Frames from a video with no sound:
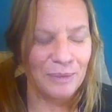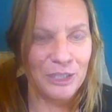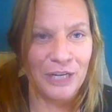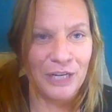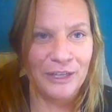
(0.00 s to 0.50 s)
I'm
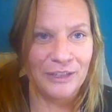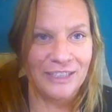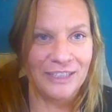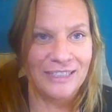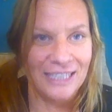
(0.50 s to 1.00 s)
sharing
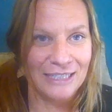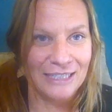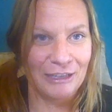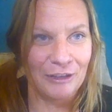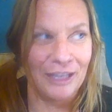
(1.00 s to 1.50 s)
all these
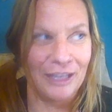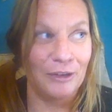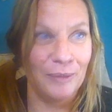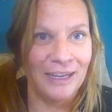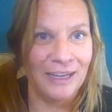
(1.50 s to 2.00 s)
things and you're
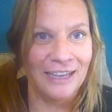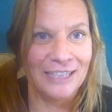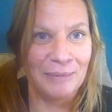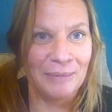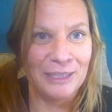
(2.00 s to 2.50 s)
like, oh my
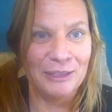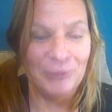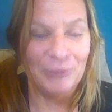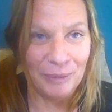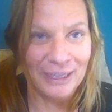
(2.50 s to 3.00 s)
gosh, yeah, me
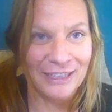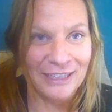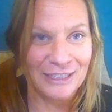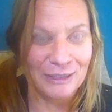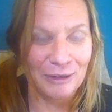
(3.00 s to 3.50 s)
too. Oh my
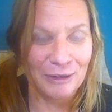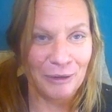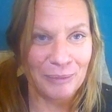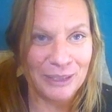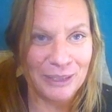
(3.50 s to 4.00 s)
gosh, that's going
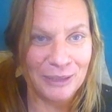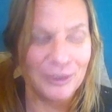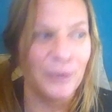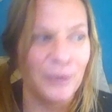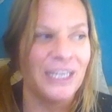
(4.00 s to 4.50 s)
on with me
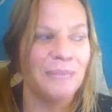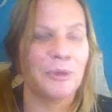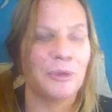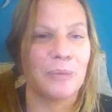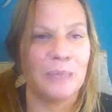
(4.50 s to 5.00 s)
too. So we
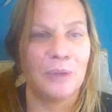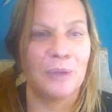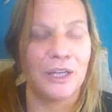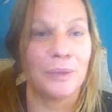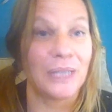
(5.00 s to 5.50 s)
need more
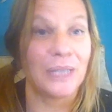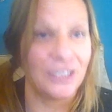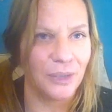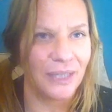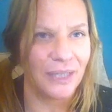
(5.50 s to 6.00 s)
people that are
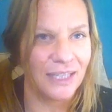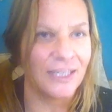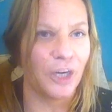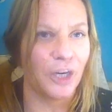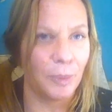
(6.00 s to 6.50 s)
really doing
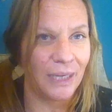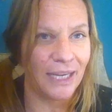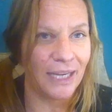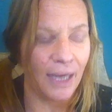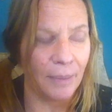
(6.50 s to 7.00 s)
this and
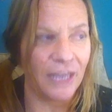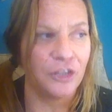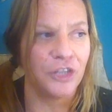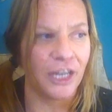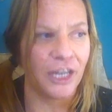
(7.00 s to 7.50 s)
opening up
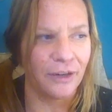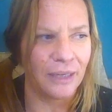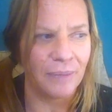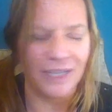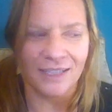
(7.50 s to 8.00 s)
and
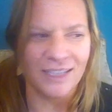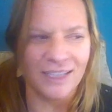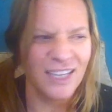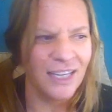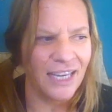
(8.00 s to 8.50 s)
sharing,
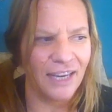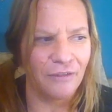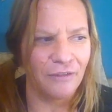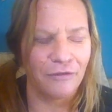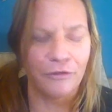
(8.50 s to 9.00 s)
because
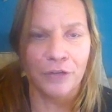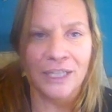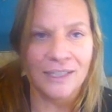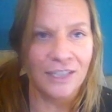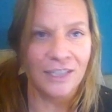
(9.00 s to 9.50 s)
it
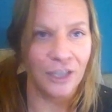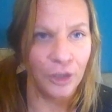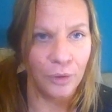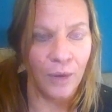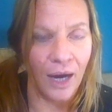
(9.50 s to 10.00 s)
frees
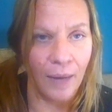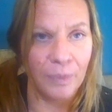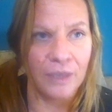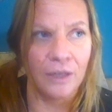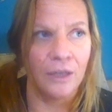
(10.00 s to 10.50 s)
you
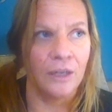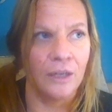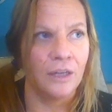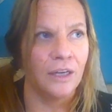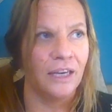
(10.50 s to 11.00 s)
up
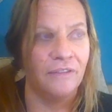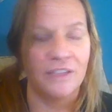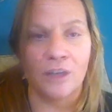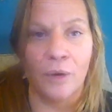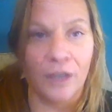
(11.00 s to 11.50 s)
if it's